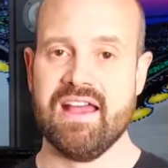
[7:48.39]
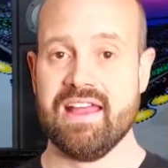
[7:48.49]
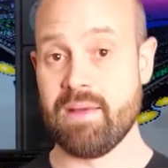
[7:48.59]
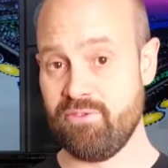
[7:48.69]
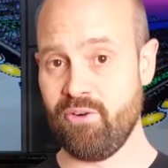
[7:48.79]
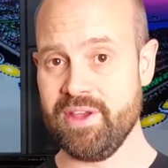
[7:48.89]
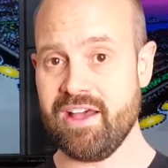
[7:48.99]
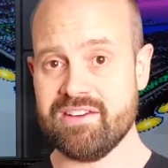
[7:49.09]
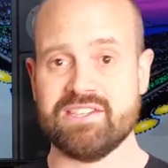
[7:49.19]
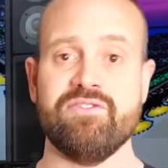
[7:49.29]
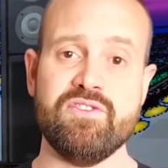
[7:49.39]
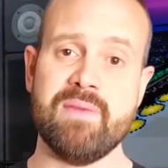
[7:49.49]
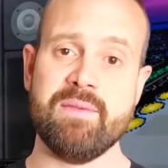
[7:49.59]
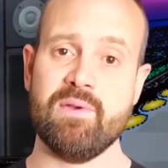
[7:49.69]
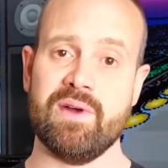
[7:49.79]
Now before we go, some of you
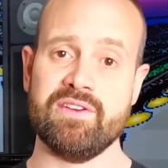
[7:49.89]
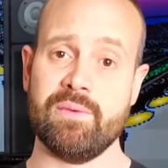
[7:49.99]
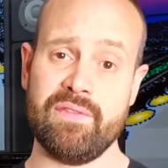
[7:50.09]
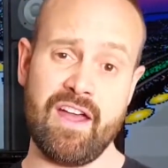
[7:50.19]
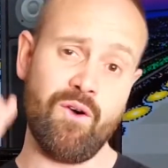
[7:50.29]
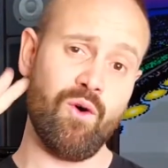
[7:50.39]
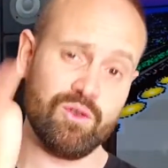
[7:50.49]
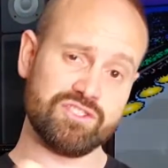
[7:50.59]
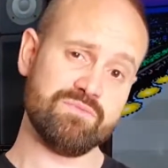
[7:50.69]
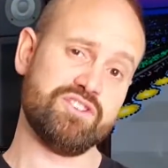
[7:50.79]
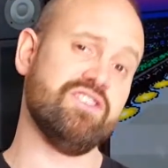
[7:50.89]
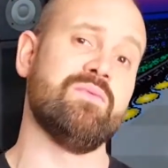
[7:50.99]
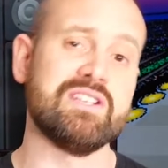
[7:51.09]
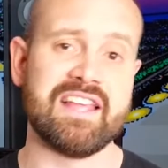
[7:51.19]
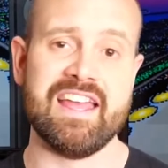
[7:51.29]
may be wondering what that awesome tune
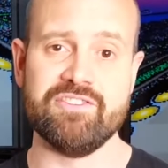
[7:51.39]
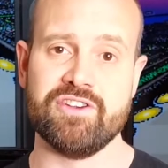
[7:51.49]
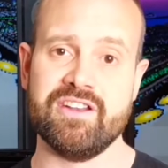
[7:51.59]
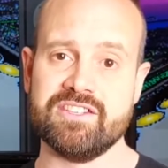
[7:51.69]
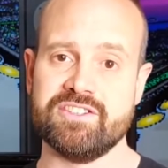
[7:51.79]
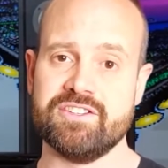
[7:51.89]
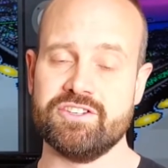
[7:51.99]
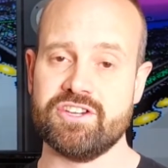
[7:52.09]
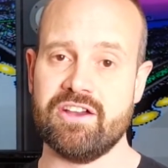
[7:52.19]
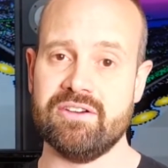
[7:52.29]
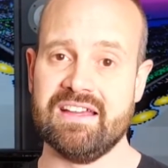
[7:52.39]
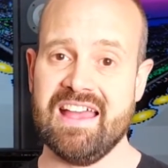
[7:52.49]
was that introed us to the show,